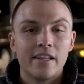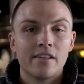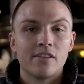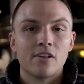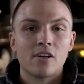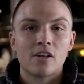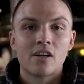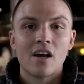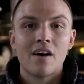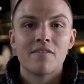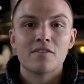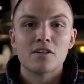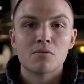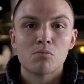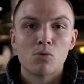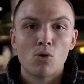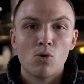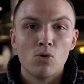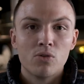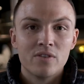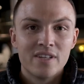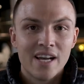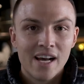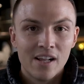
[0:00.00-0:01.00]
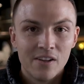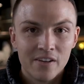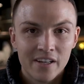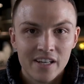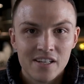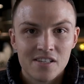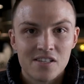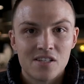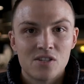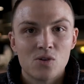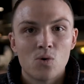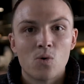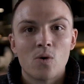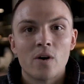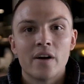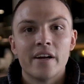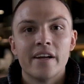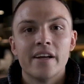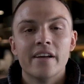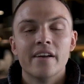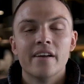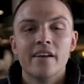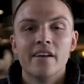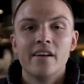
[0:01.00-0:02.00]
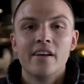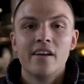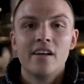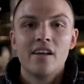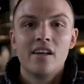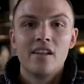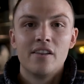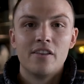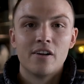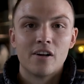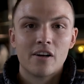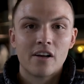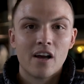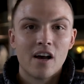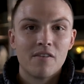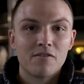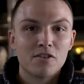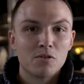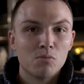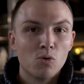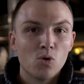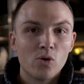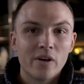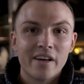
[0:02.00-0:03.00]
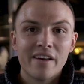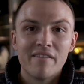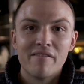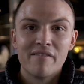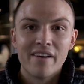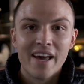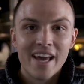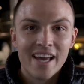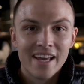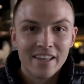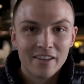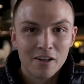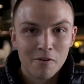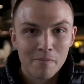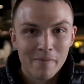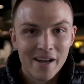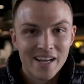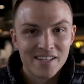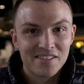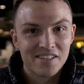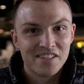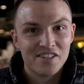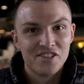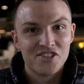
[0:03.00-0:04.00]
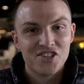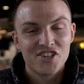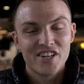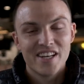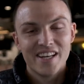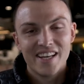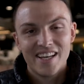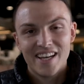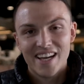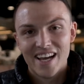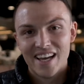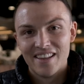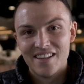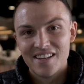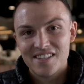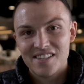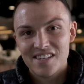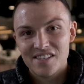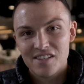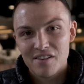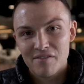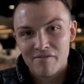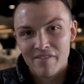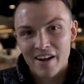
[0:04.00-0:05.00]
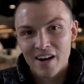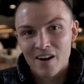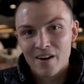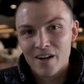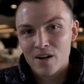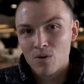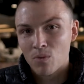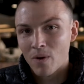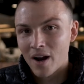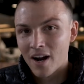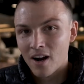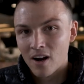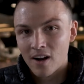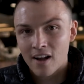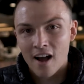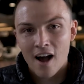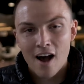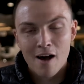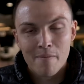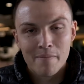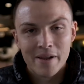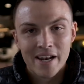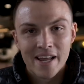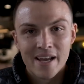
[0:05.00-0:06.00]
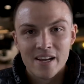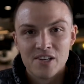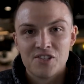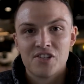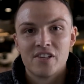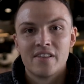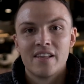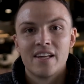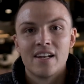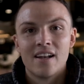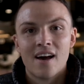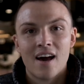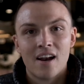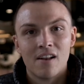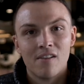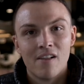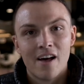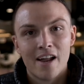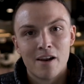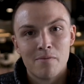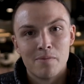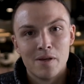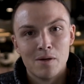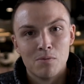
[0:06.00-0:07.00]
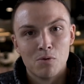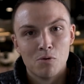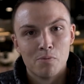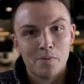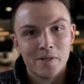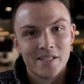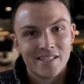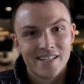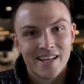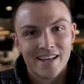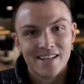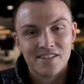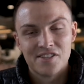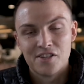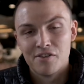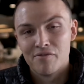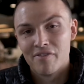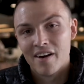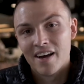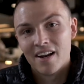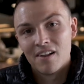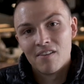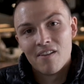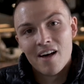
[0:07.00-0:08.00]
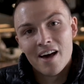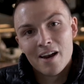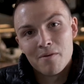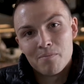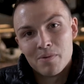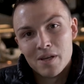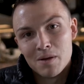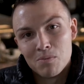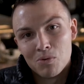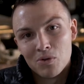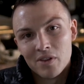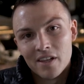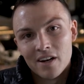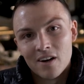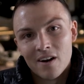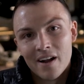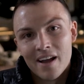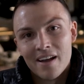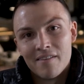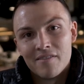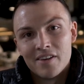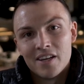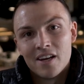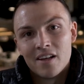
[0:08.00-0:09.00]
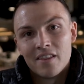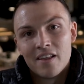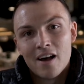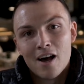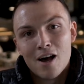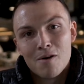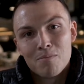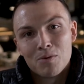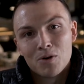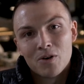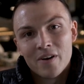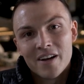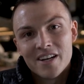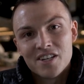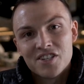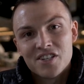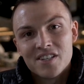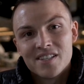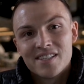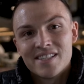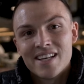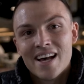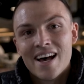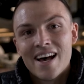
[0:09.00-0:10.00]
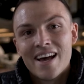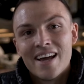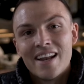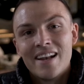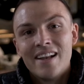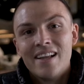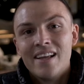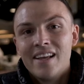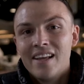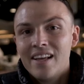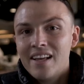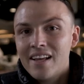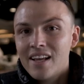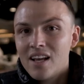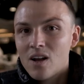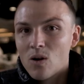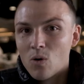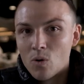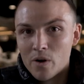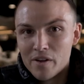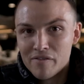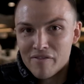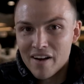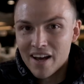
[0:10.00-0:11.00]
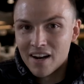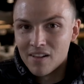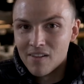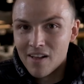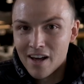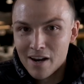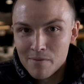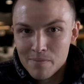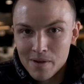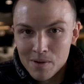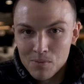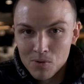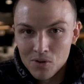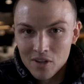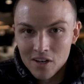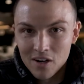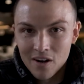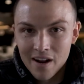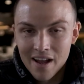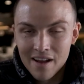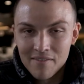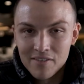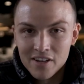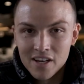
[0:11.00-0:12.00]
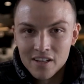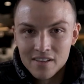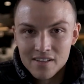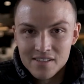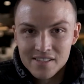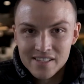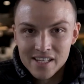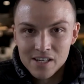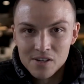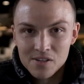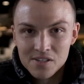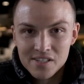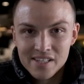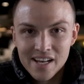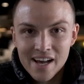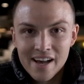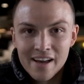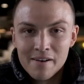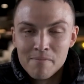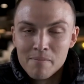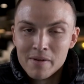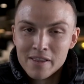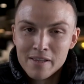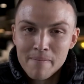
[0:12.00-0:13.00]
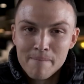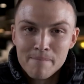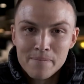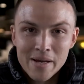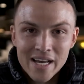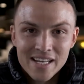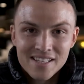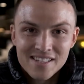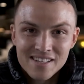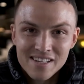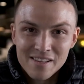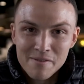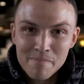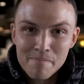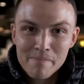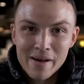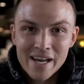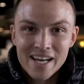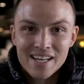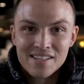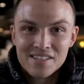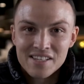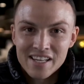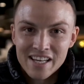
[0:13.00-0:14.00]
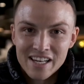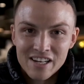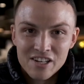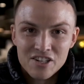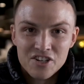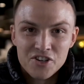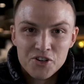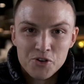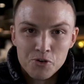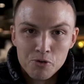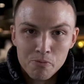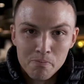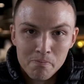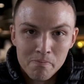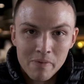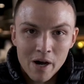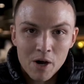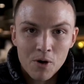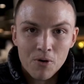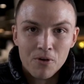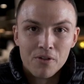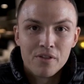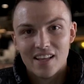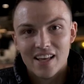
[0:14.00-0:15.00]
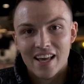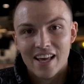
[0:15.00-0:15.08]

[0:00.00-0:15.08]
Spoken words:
they're comfortable telling a story, they're comfortable conveying their message. And this is a very rare combination that not a lot of people possess. You find a lot of people that are heavy on the operations side, or you find a lot of people that are heavy on the sales side, but the best of the best can do both.